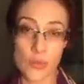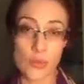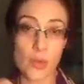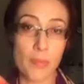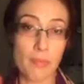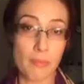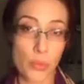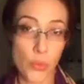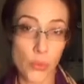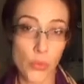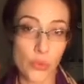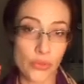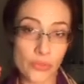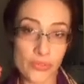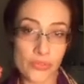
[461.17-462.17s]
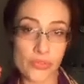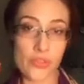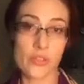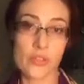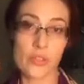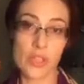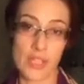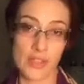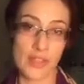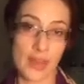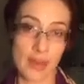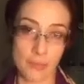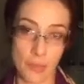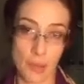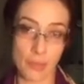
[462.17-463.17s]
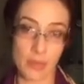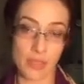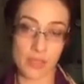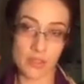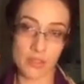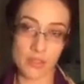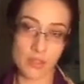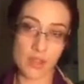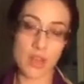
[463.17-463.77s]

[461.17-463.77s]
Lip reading: removed in that moment.